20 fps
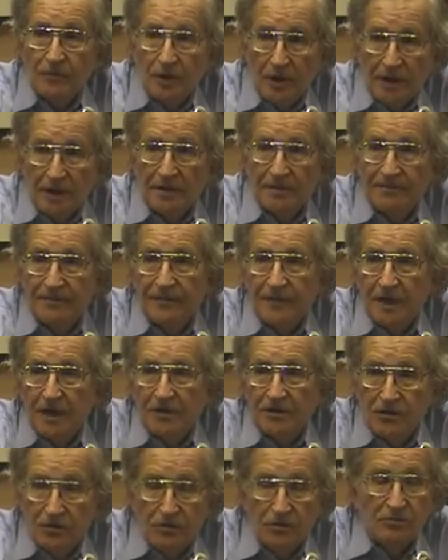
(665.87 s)
two
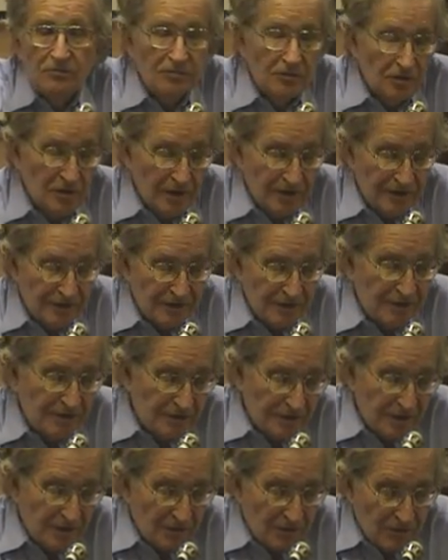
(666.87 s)
authors, co-authors,
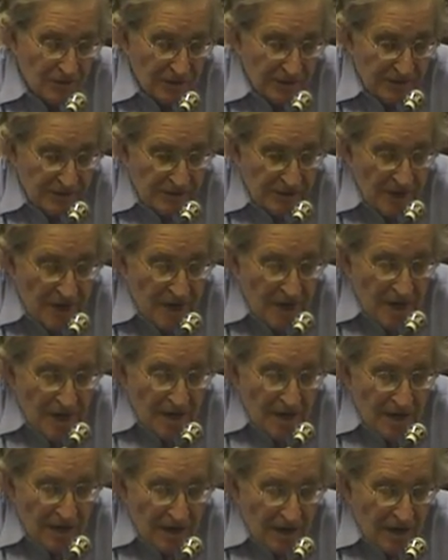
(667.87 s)

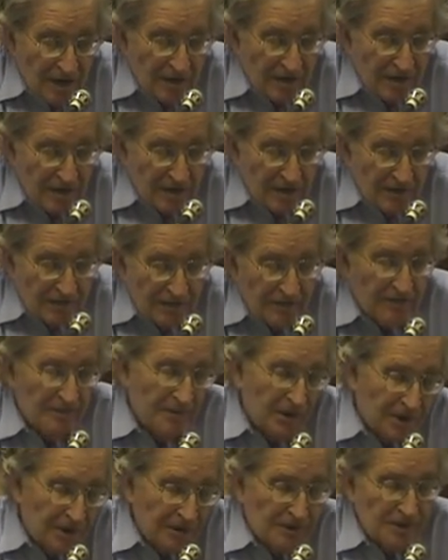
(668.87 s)
from the Brookings
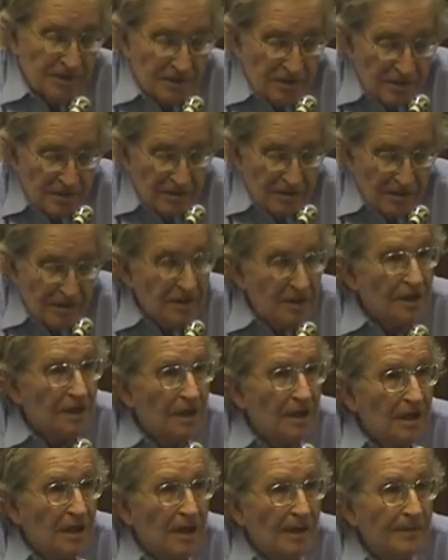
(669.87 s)
Institution,
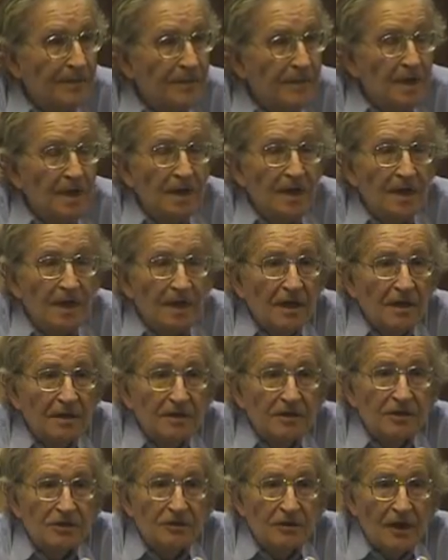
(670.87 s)
described
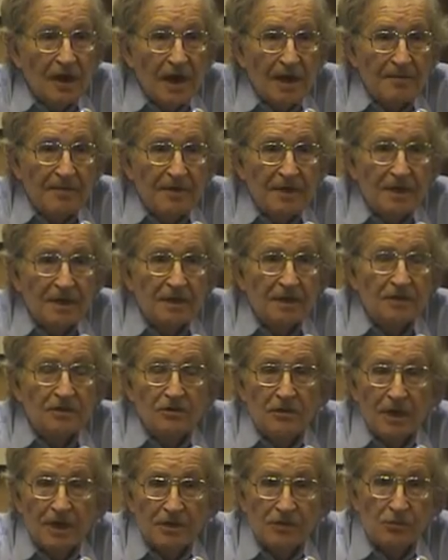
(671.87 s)
the U.S. war
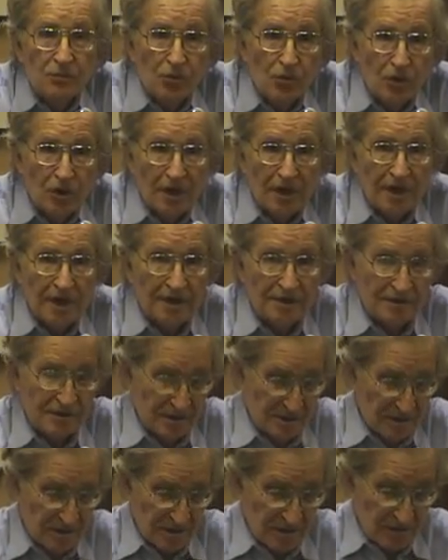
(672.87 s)
against, the U.S.
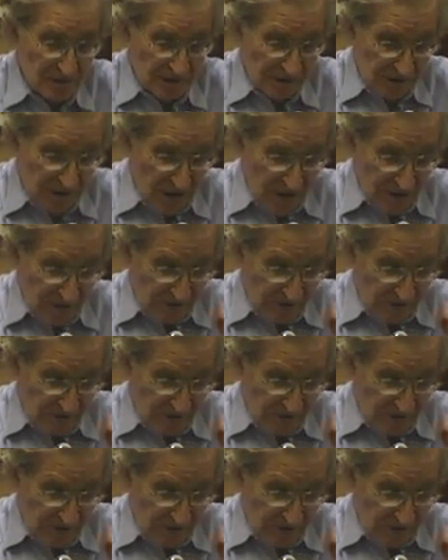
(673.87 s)
Contra war